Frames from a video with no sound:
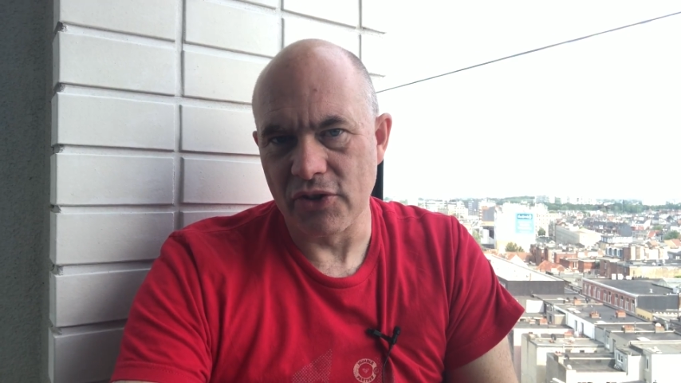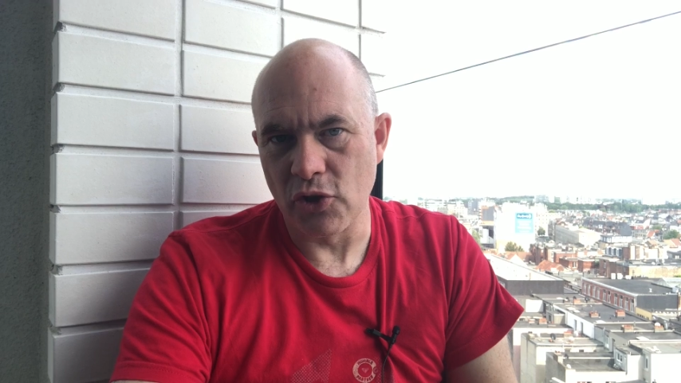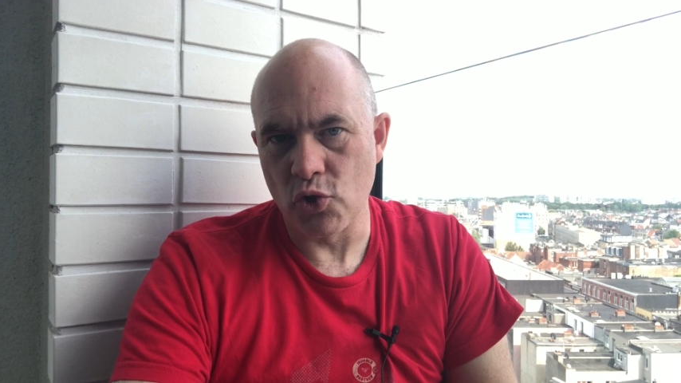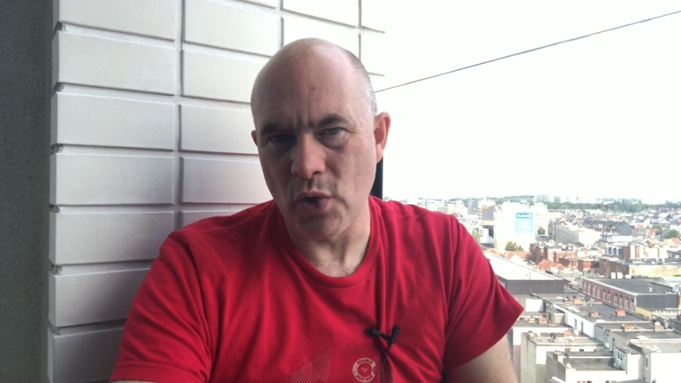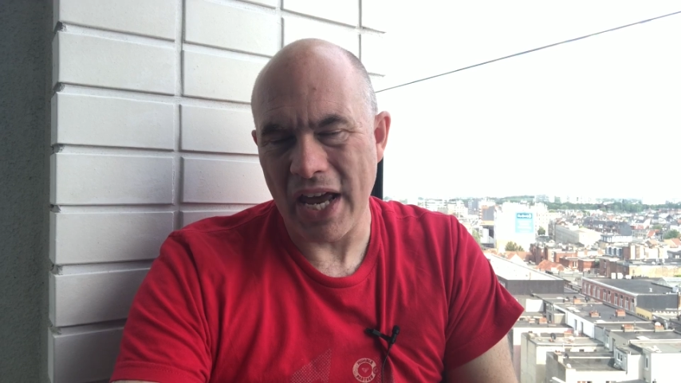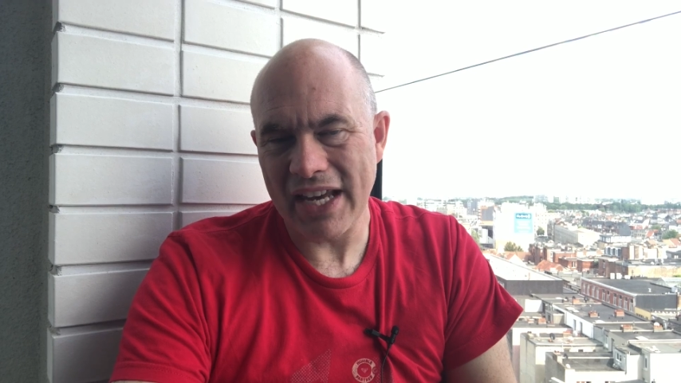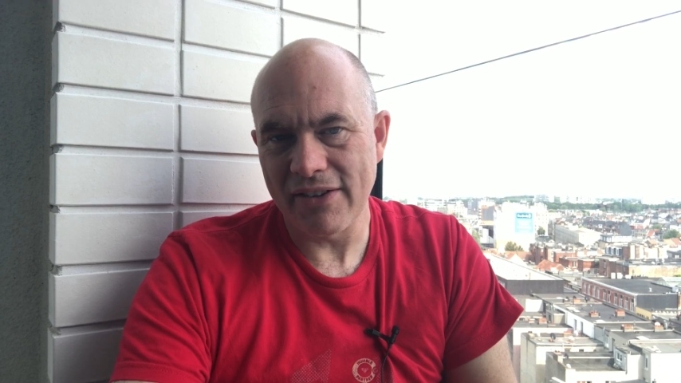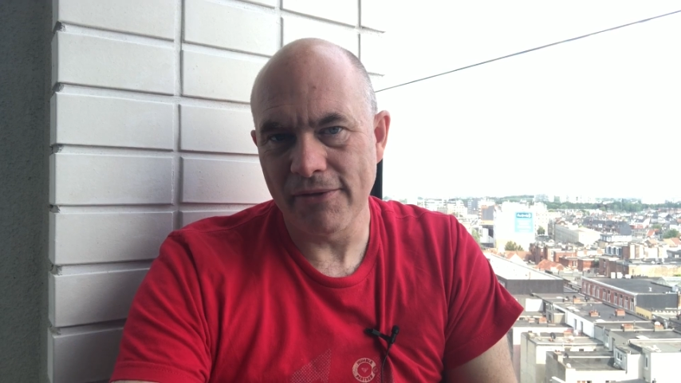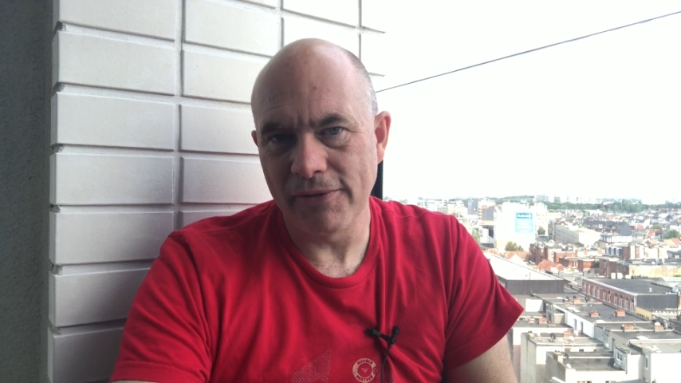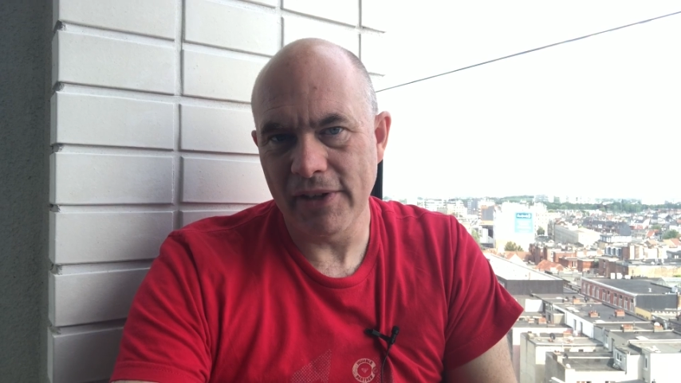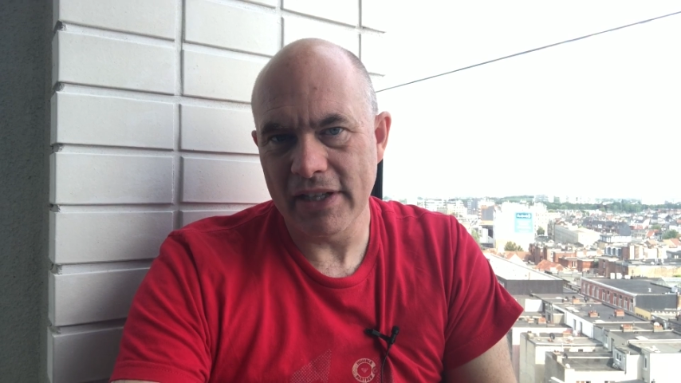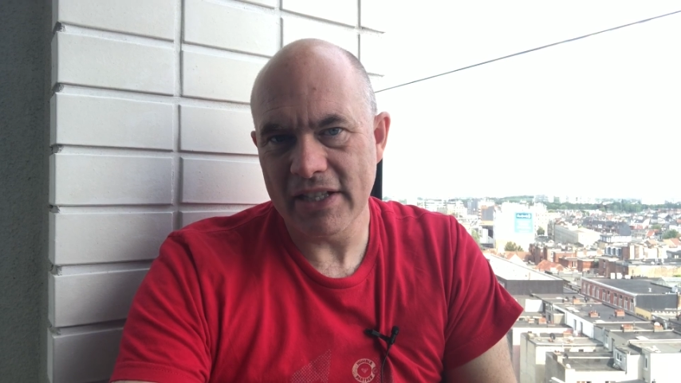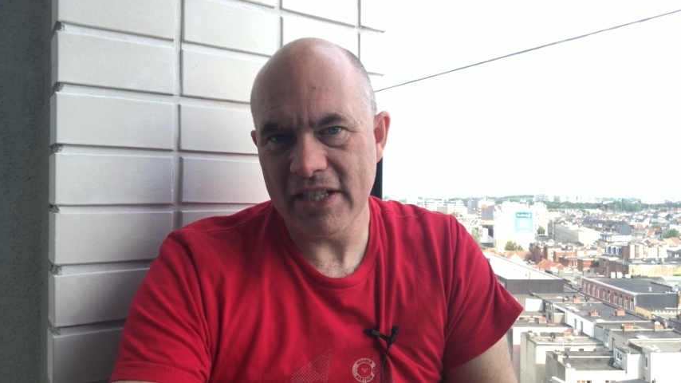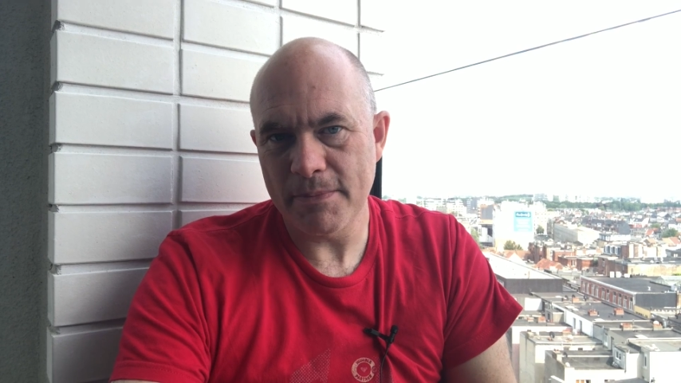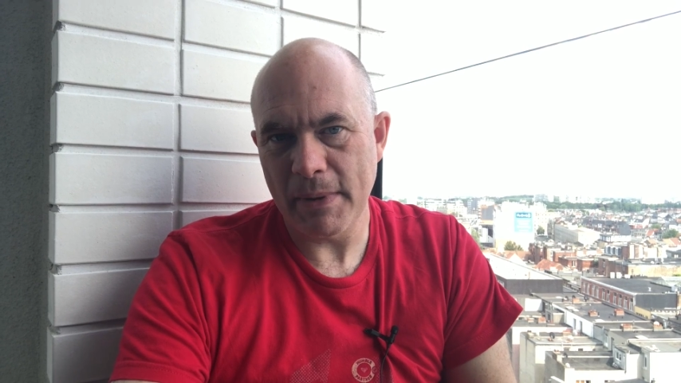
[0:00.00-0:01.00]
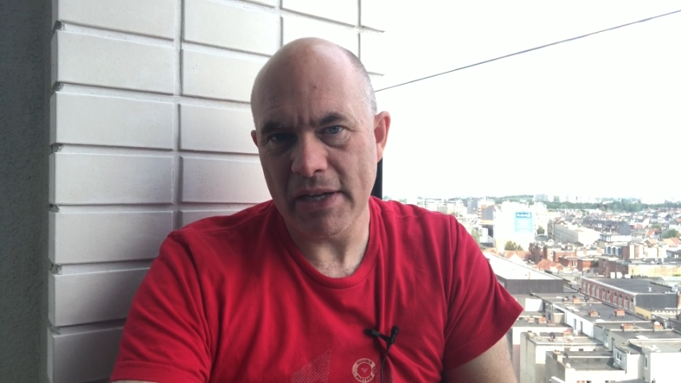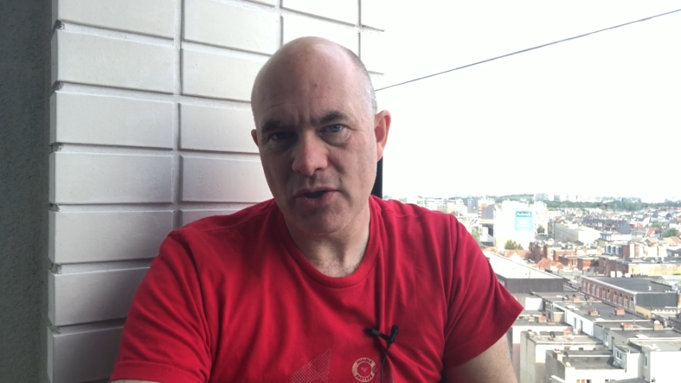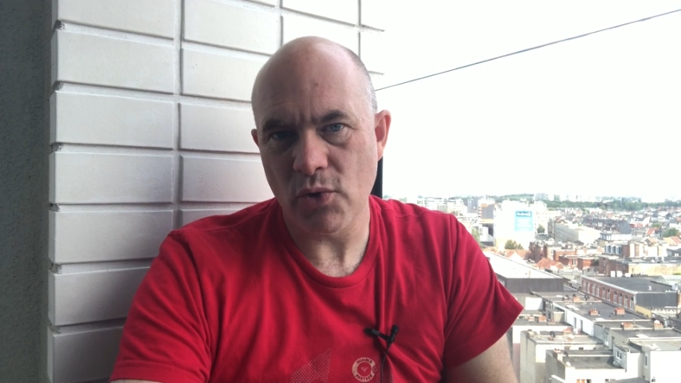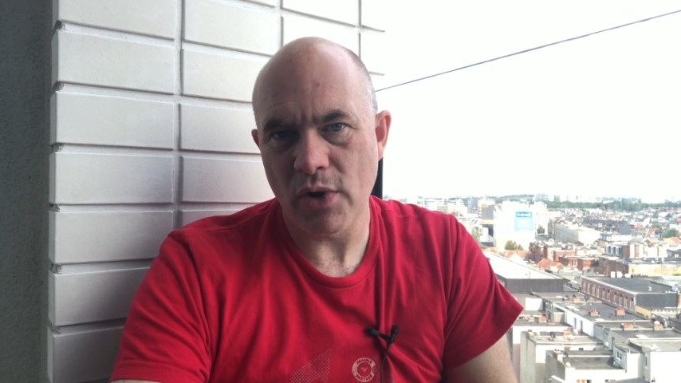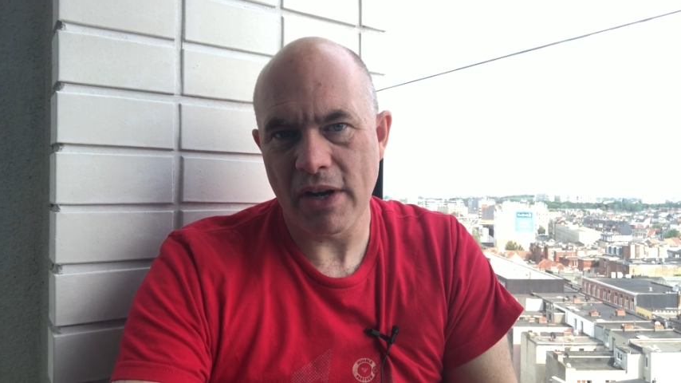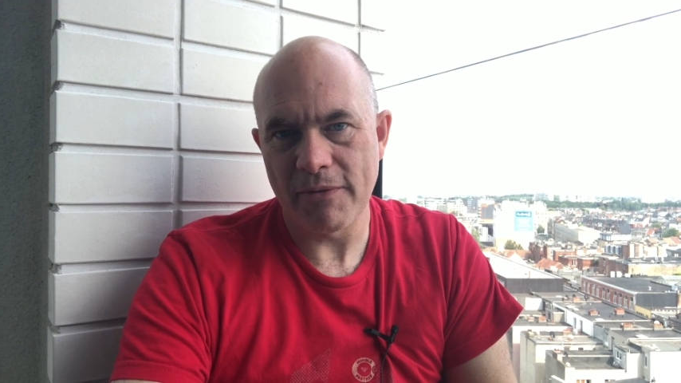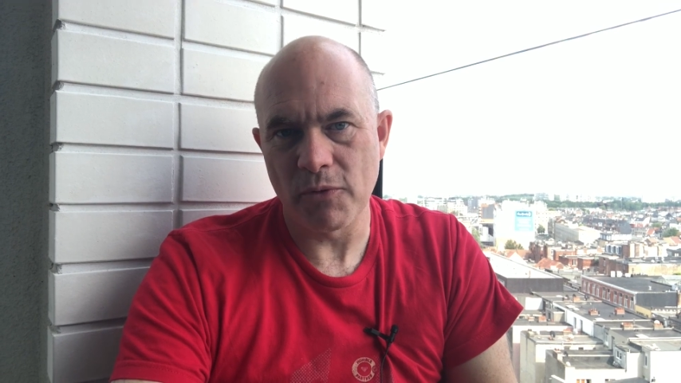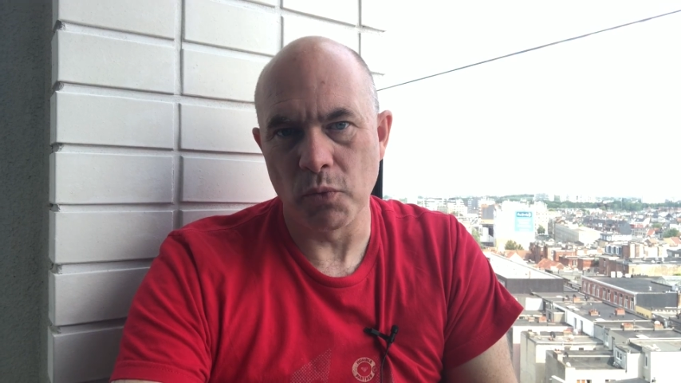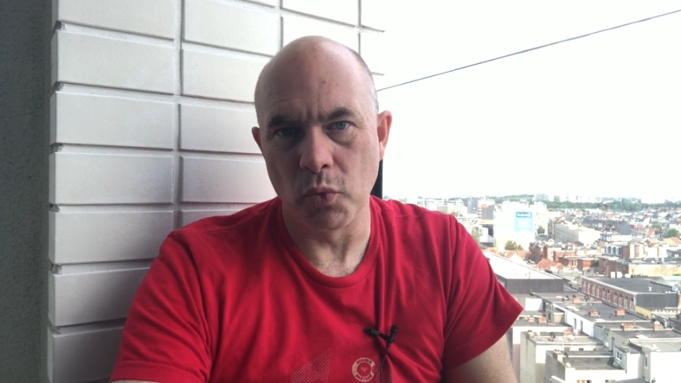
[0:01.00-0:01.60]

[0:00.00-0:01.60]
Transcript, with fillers: the Dragonfly spacecraft